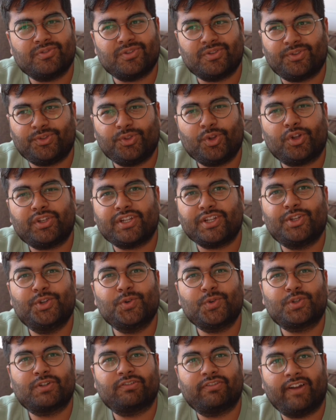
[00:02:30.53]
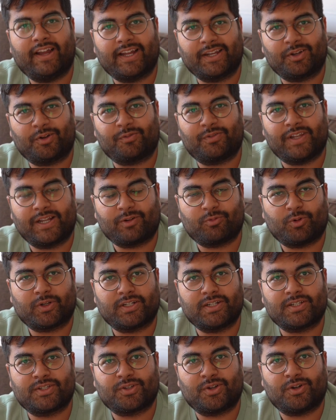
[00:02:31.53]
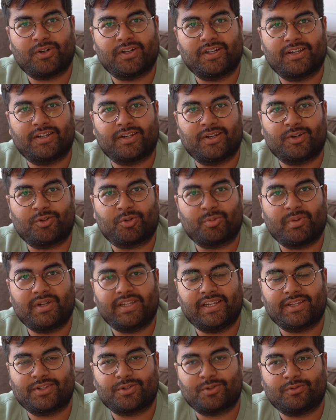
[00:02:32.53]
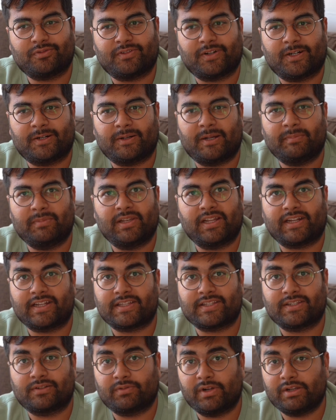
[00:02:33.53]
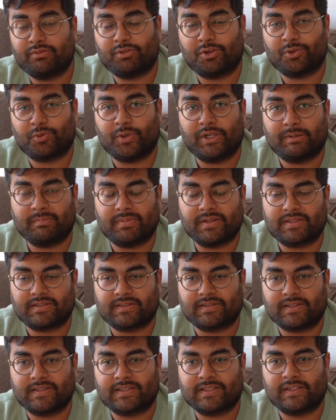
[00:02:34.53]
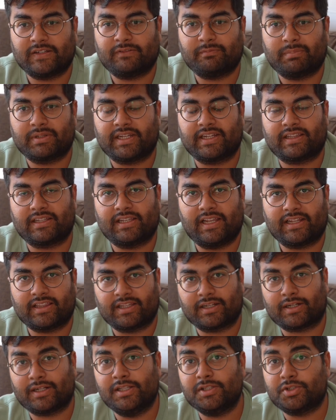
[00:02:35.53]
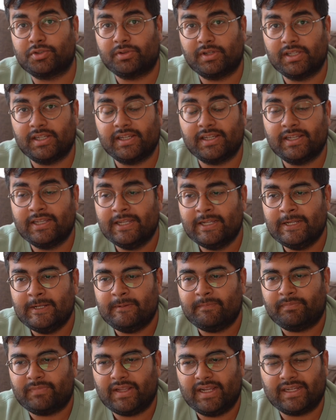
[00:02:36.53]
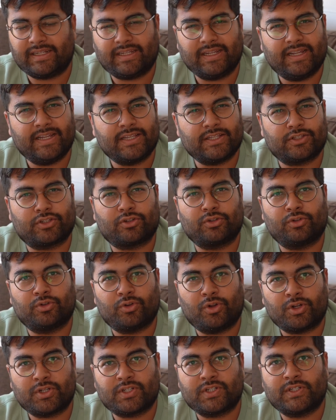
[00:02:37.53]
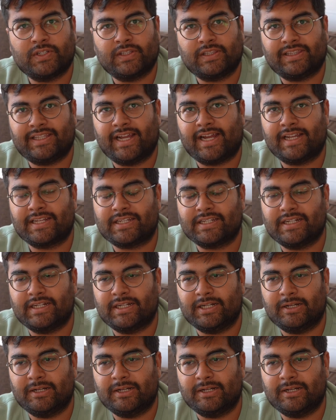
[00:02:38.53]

not a huge fan of like what I saw in Romania so far. I mean, like it's great for doing business and stuff, but I think like the culturally it is not that